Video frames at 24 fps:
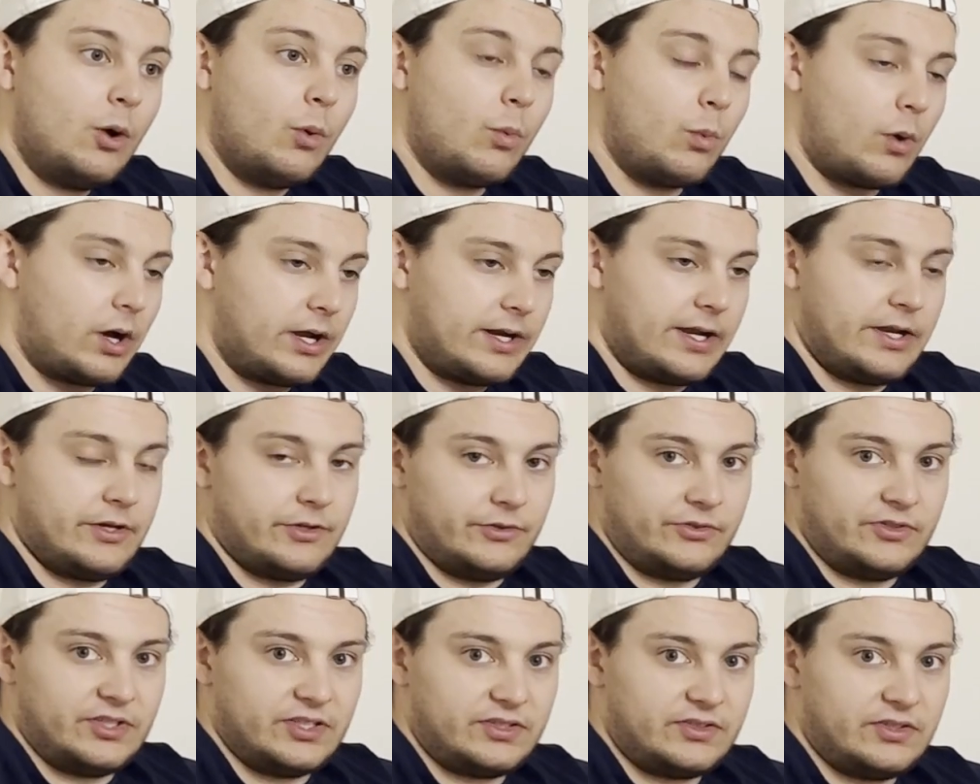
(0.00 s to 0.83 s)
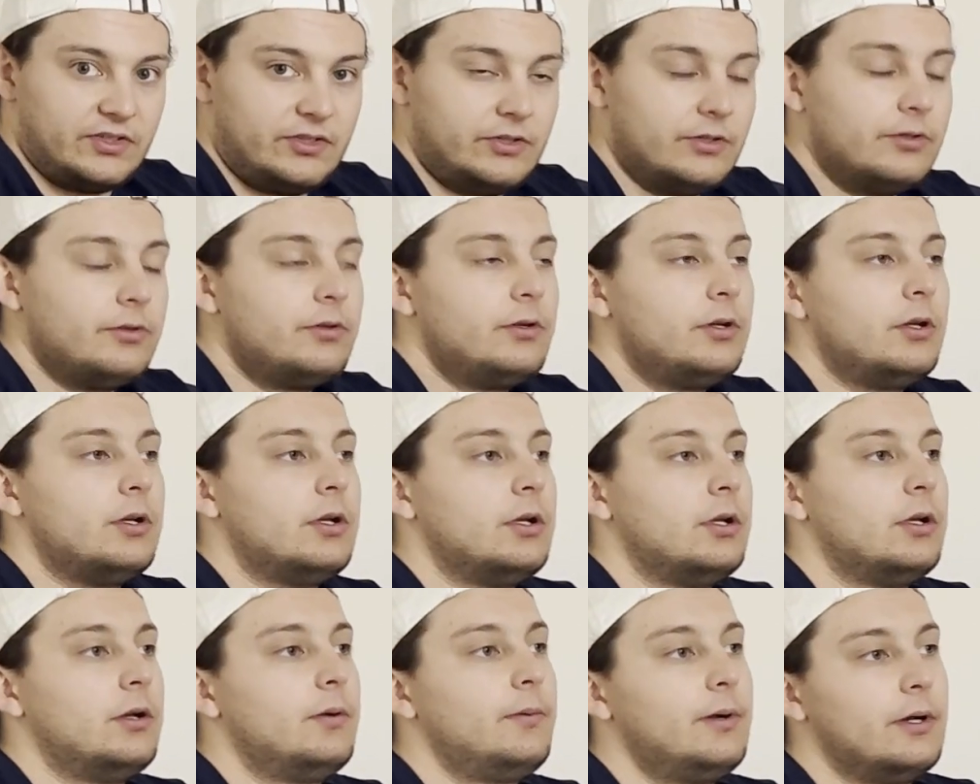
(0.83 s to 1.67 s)
Why did I do 62?
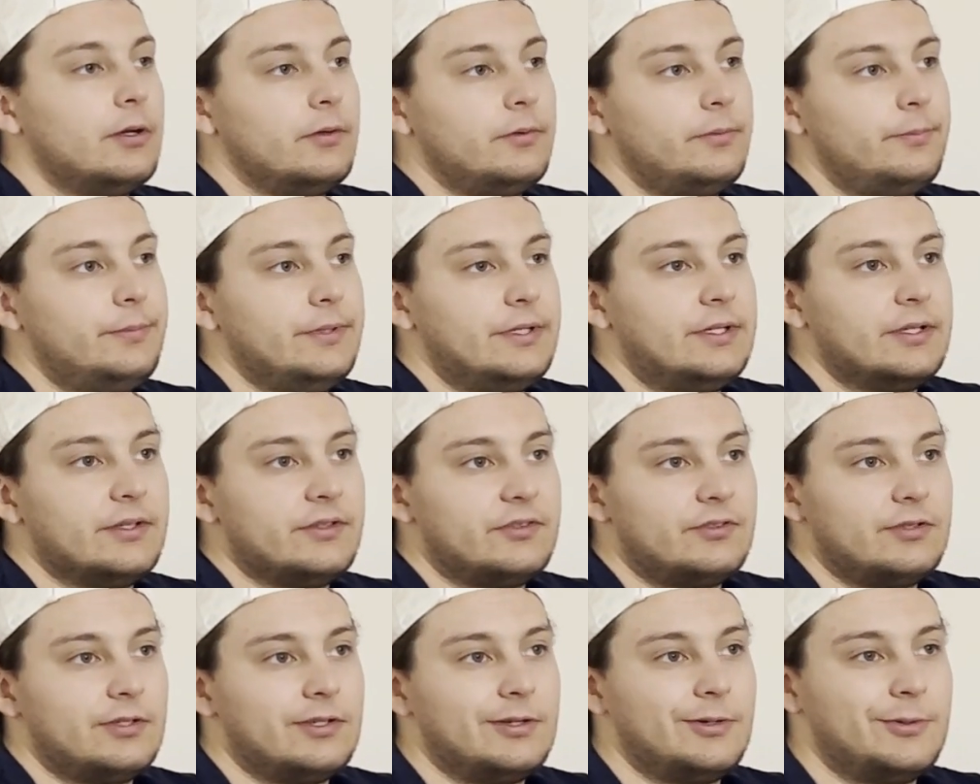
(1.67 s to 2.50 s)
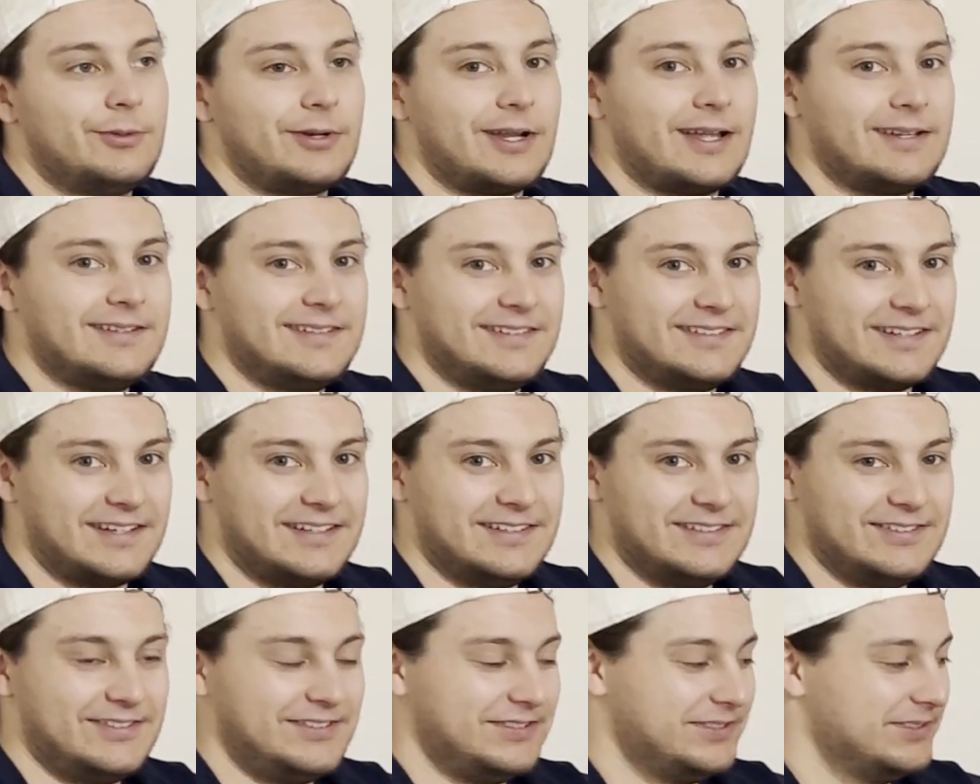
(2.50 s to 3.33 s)
Well, because when I
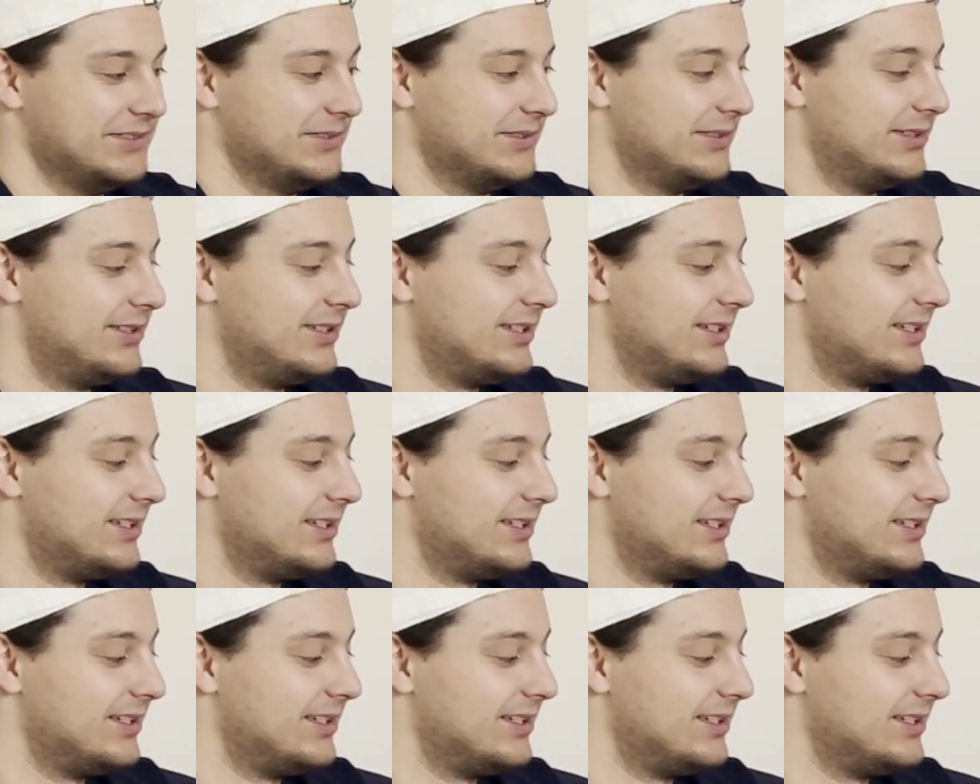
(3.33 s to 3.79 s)
decided to